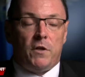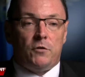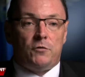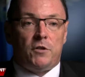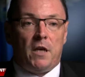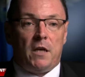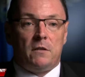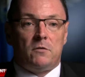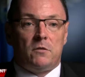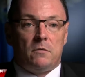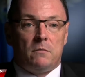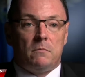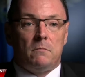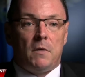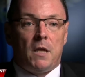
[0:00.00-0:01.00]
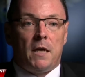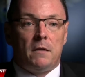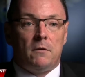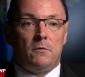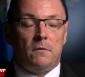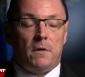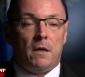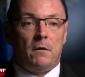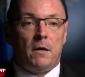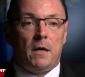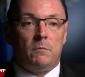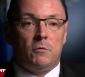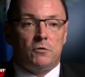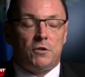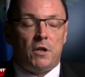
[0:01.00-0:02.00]
few checks later, they were
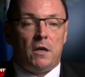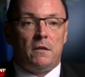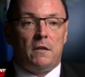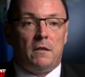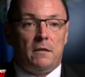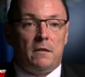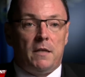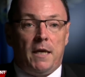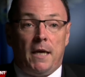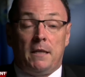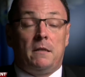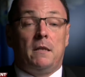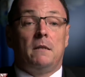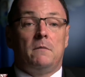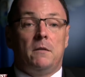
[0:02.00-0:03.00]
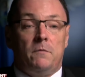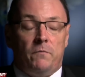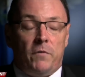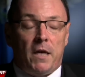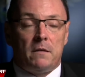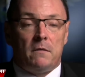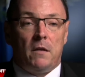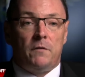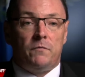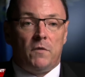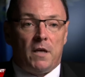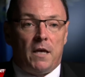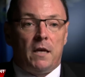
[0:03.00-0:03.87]
able to show that he hadn't in fact left the